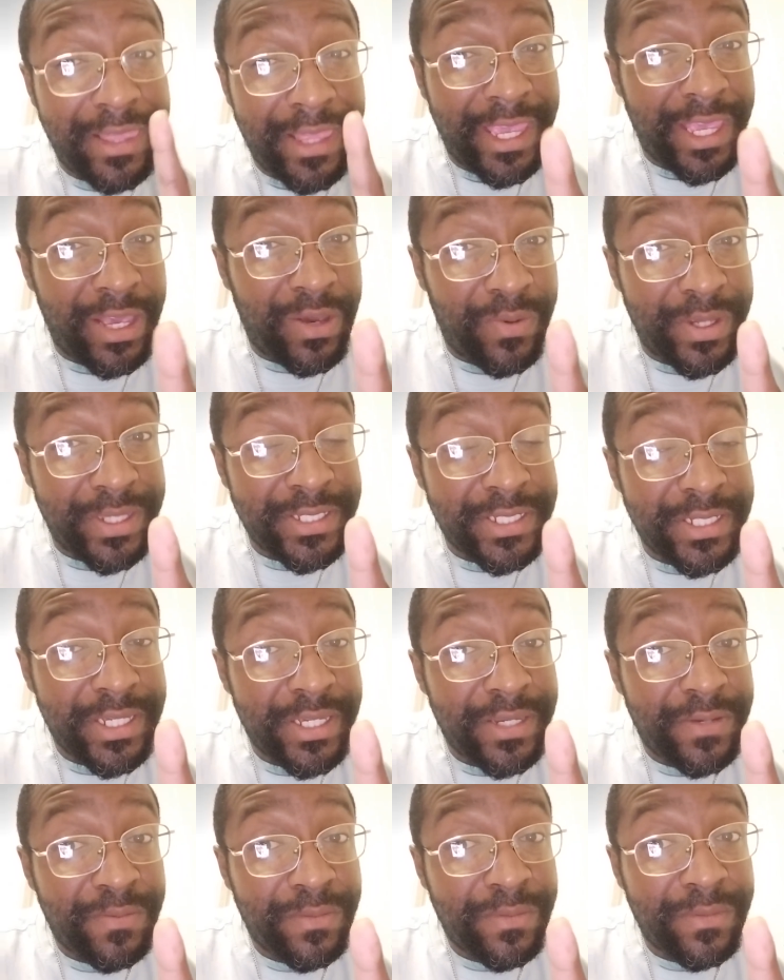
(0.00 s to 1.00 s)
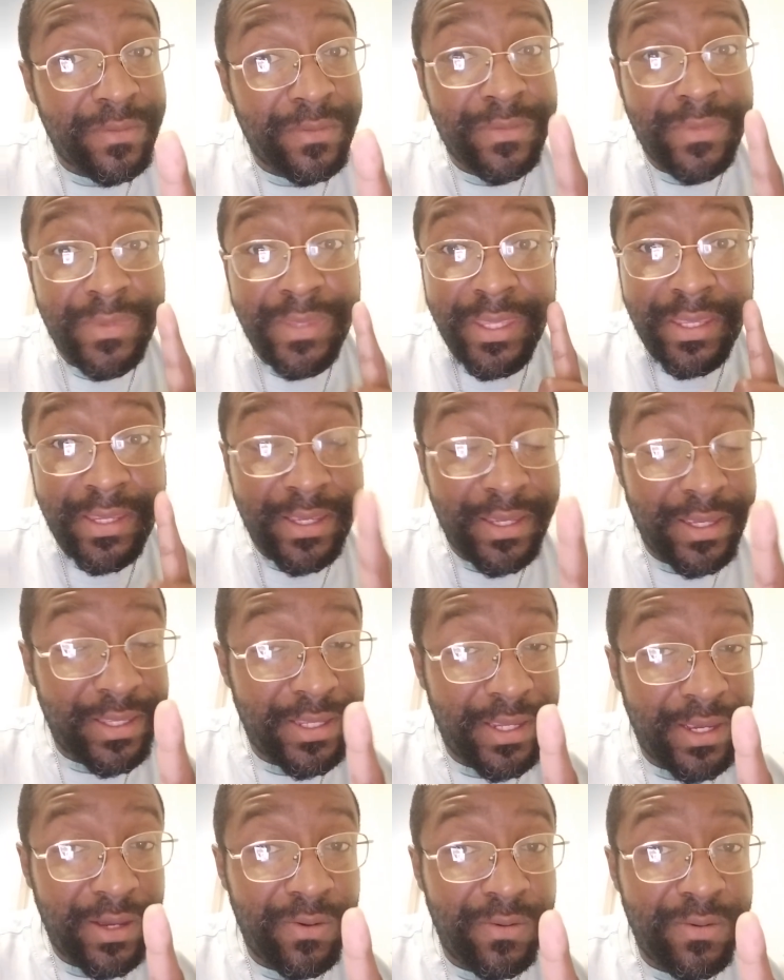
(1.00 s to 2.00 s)
language. They
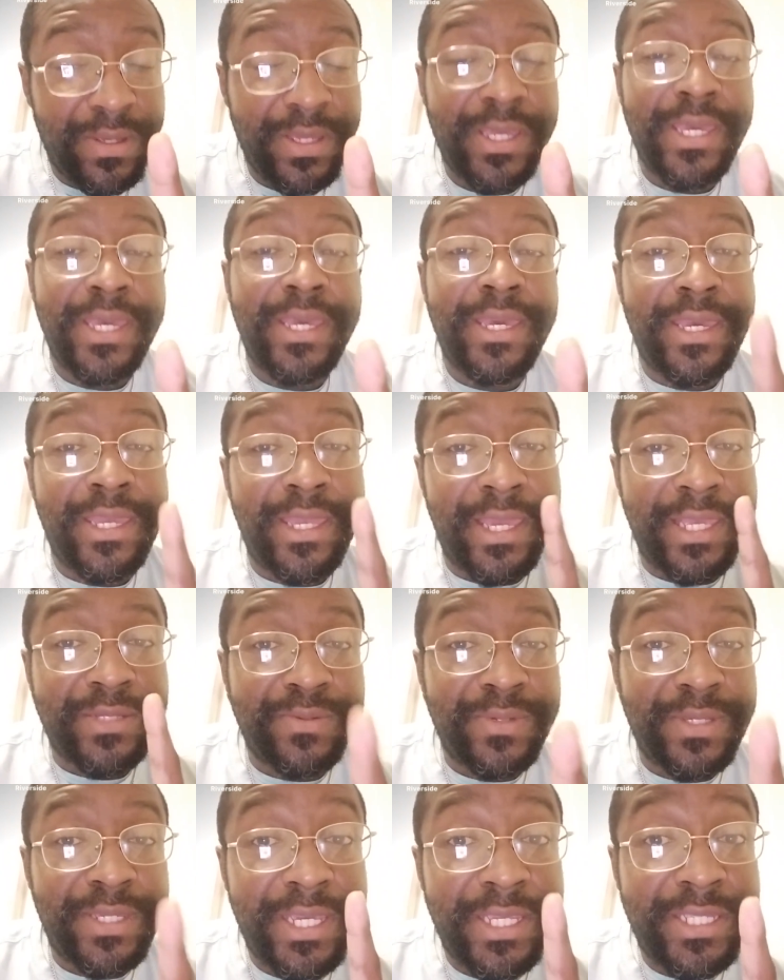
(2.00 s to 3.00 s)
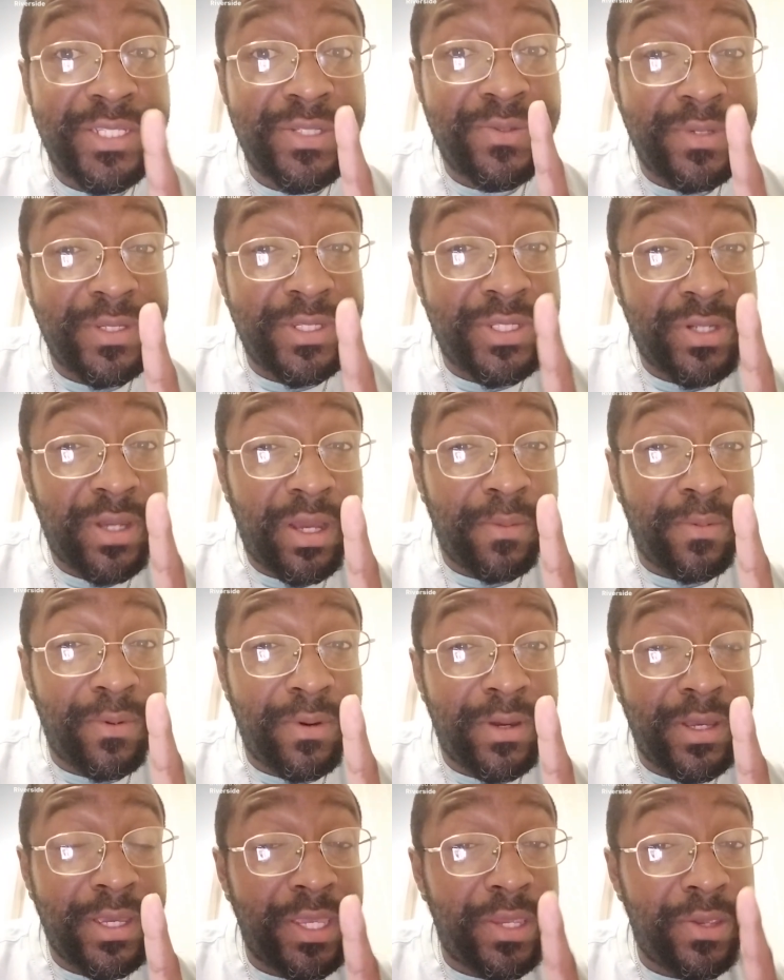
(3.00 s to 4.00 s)
don't. That's what gets you in trouble.
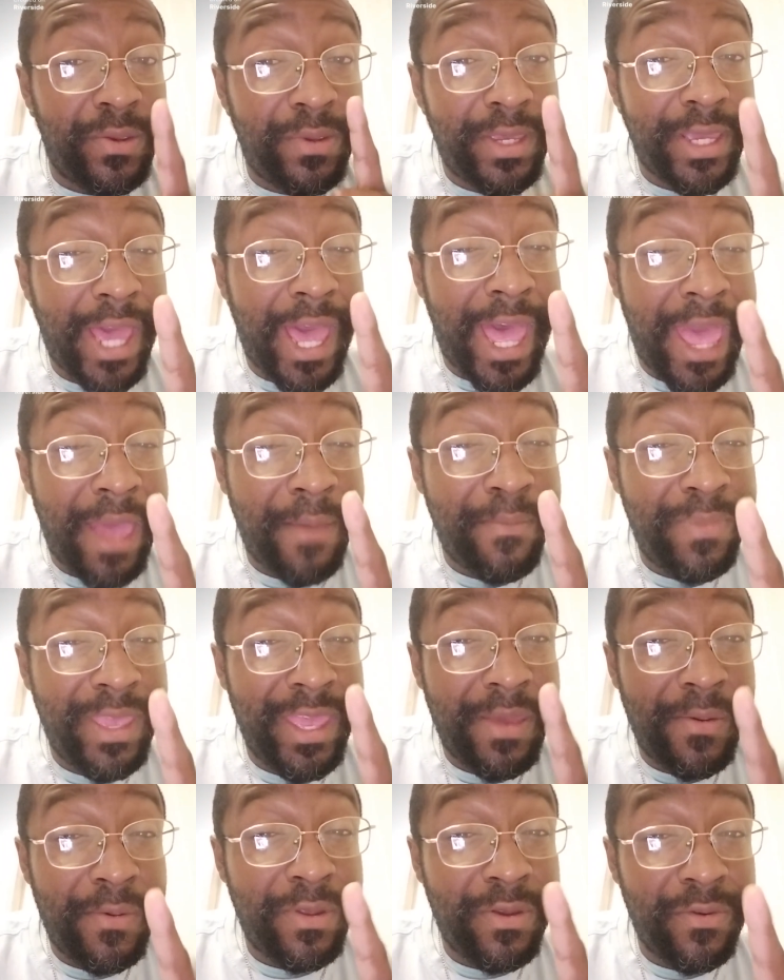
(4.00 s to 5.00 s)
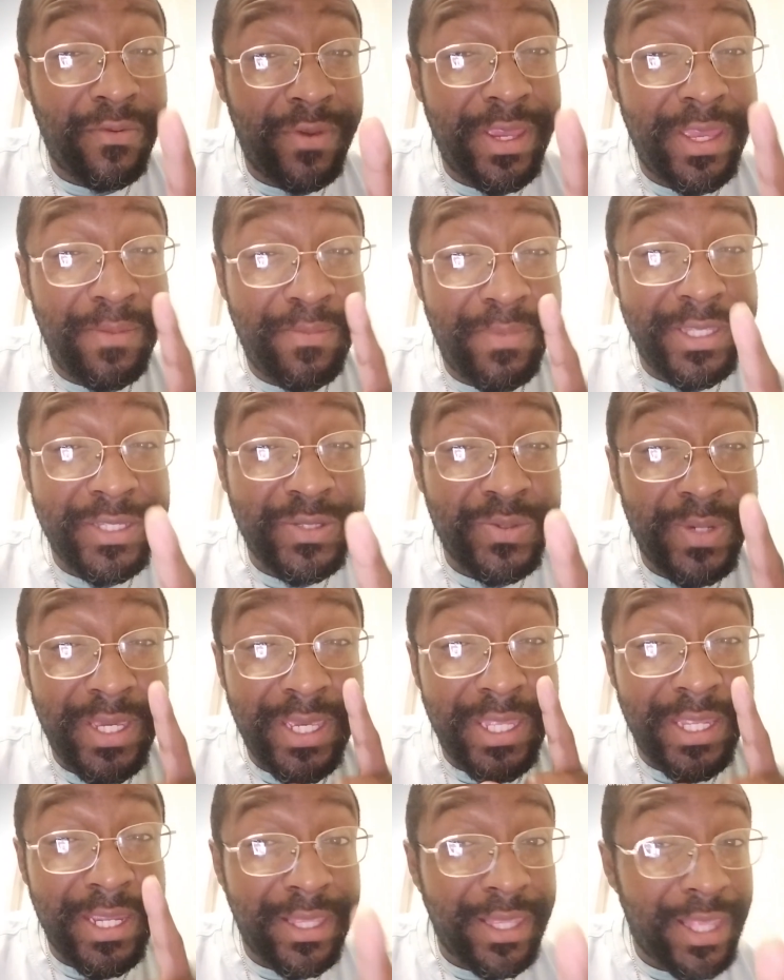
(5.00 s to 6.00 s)
You gotta be able to read
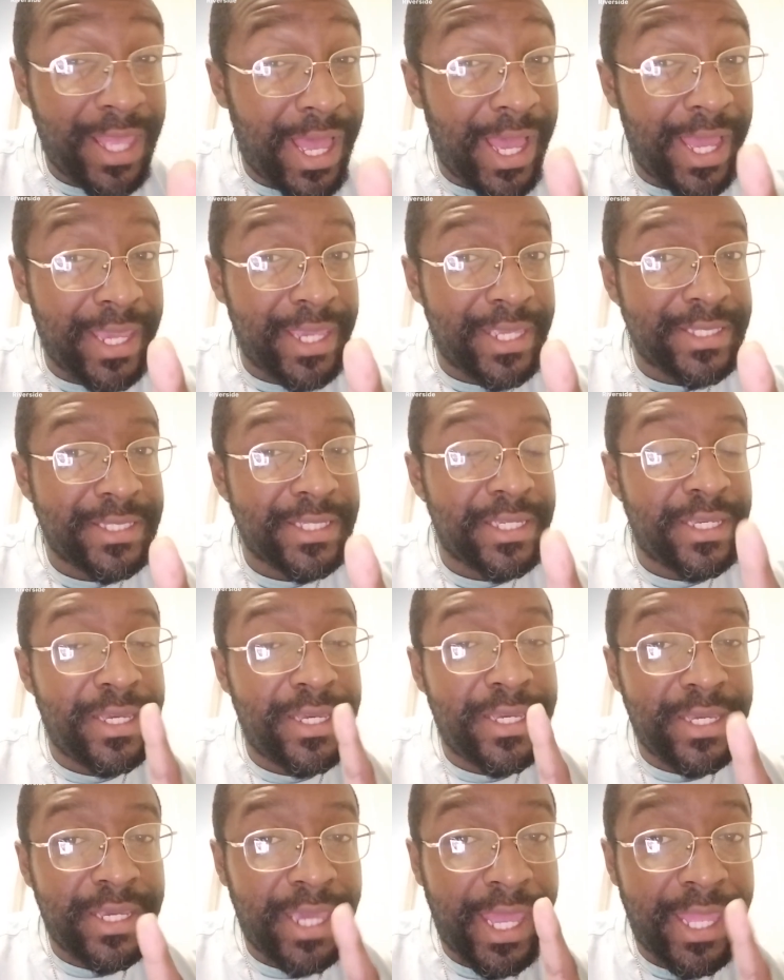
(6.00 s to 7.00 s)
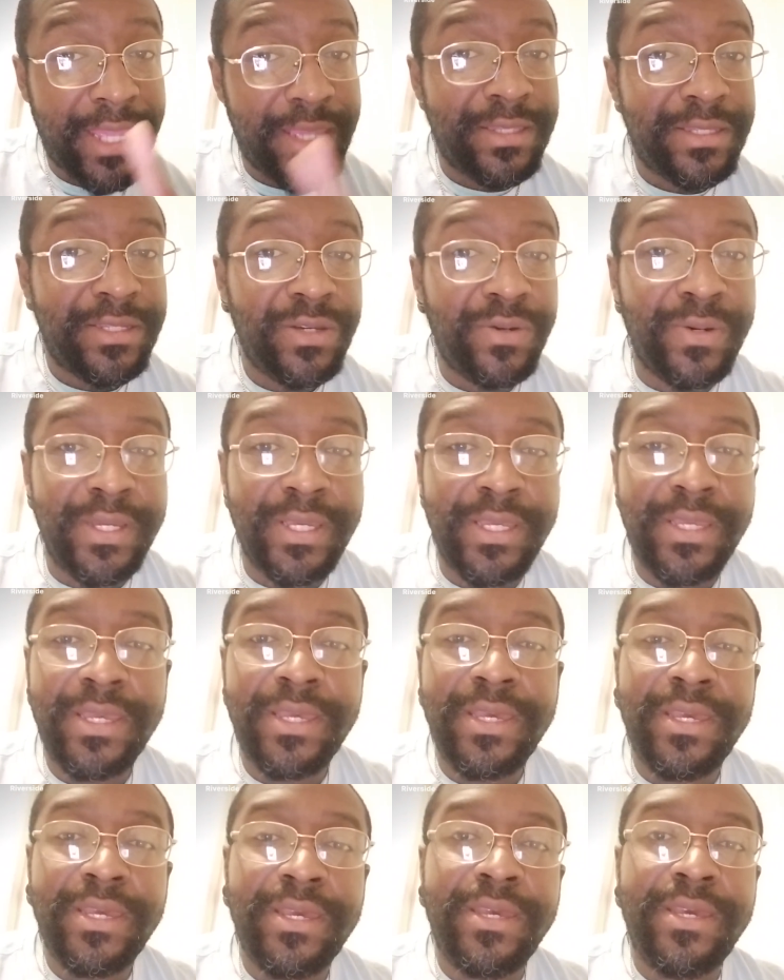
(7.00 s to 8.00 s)
between the lines. Gotta do it.
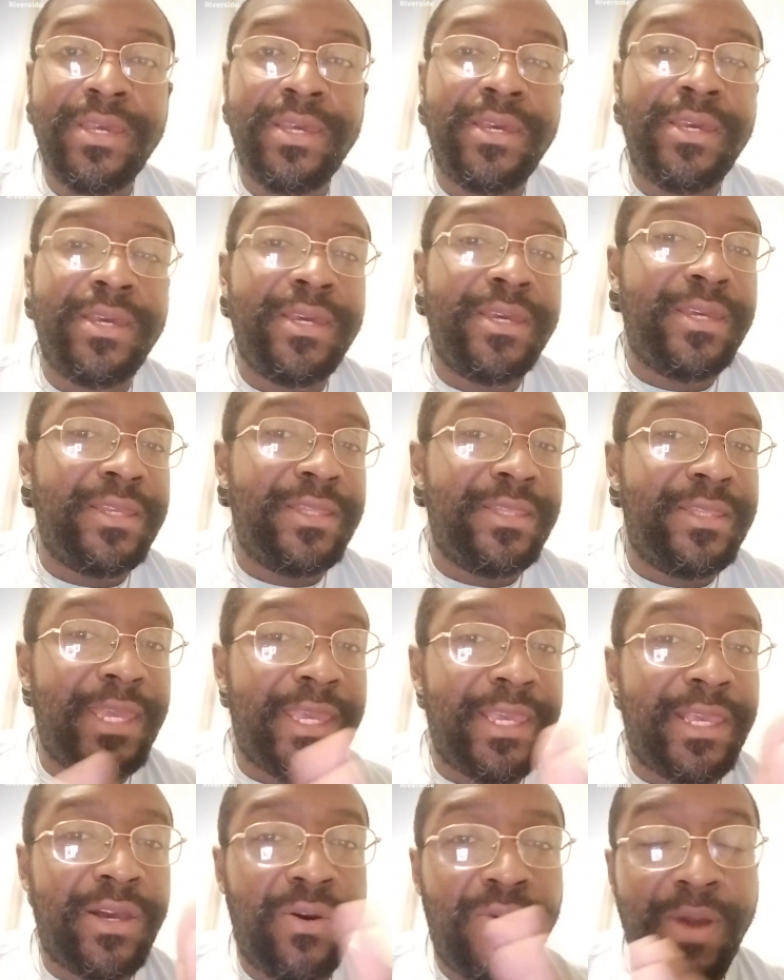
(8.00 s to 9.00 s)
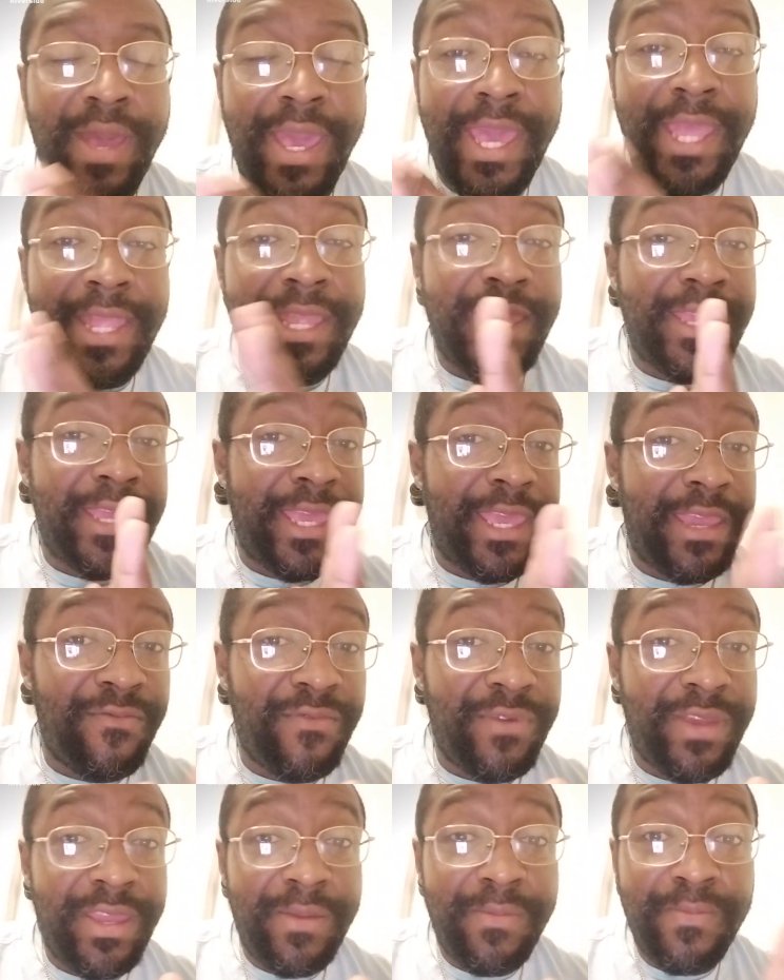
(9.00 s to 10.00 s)
They go hand in hand.
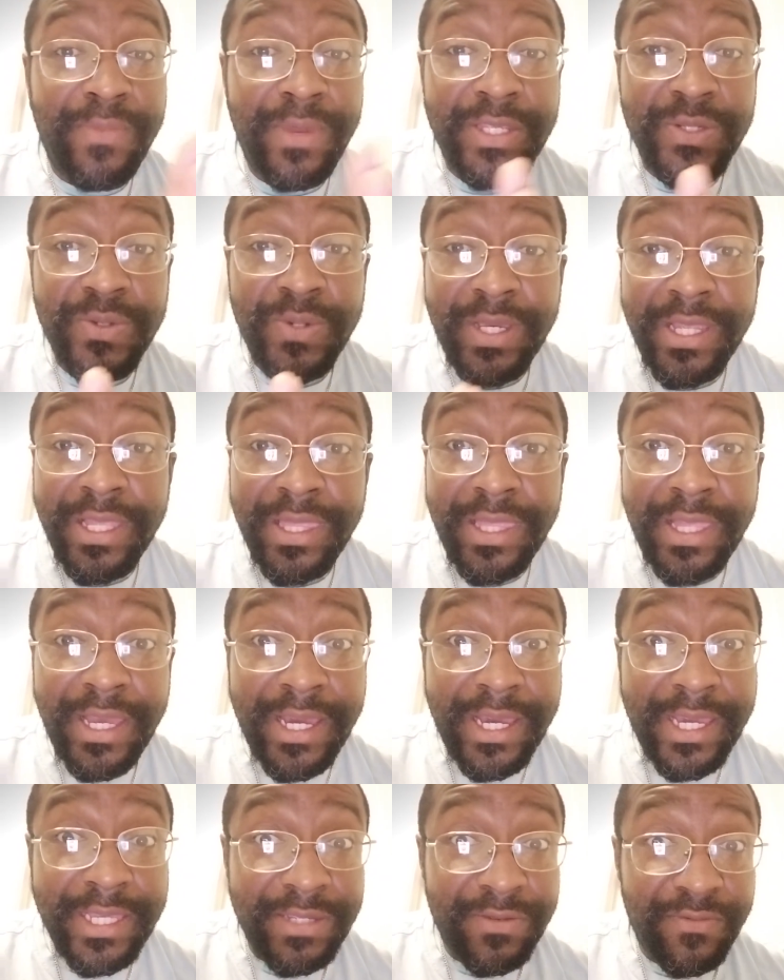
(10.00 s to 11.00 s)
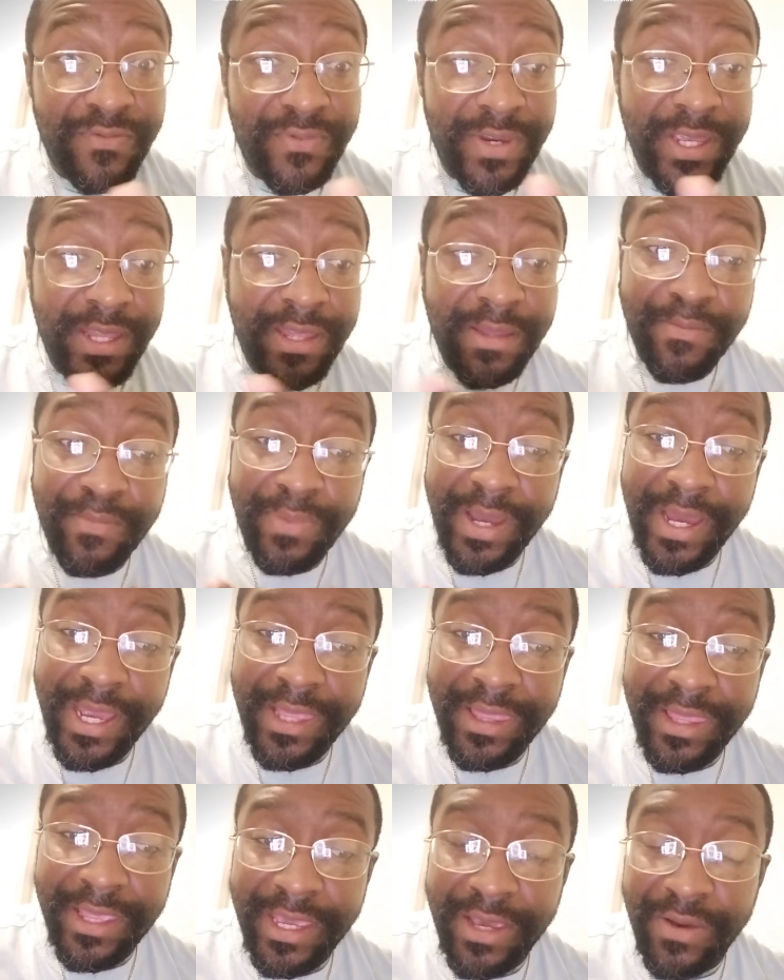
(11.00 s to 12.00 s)
Read between the lines and reading body
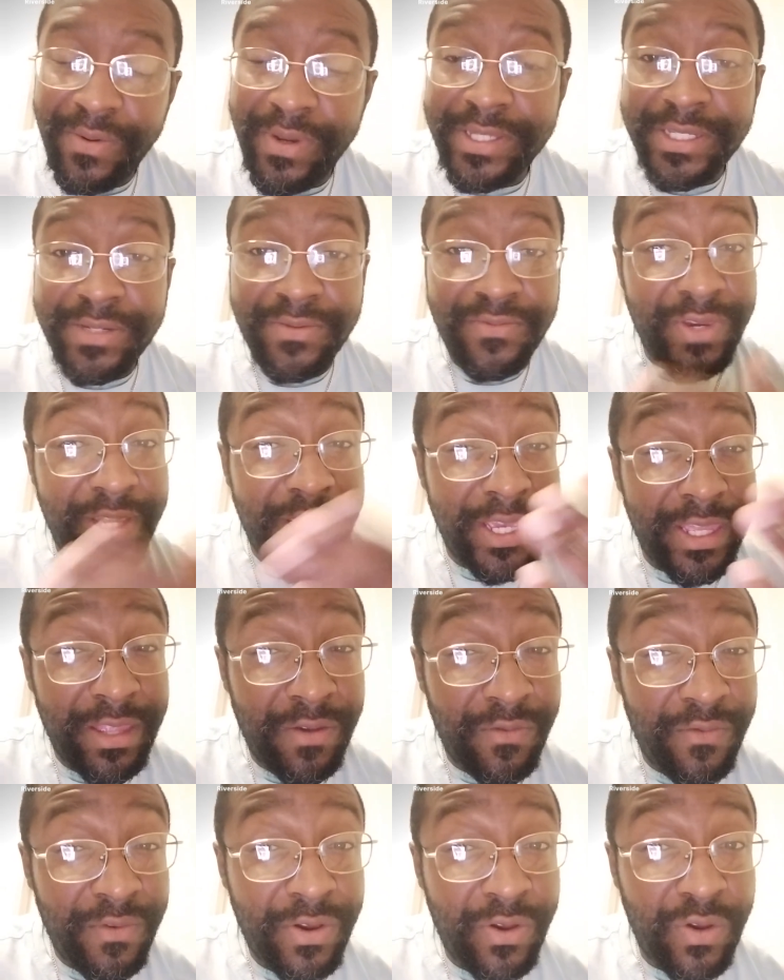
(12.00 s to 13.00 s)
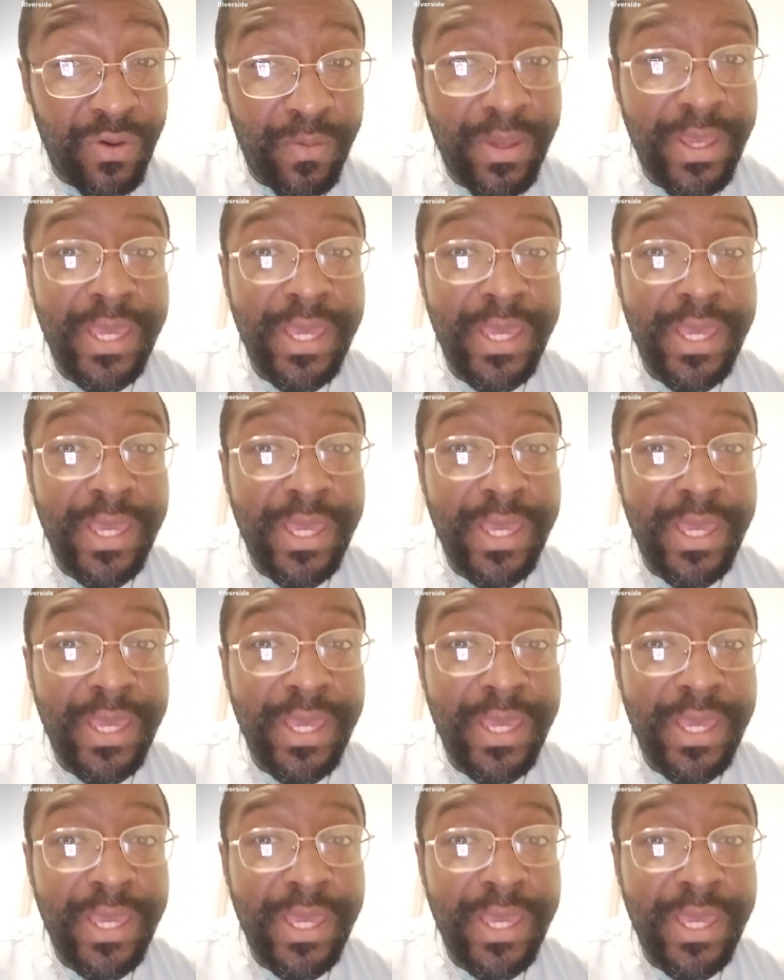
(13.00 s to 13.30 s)
language and reading the room.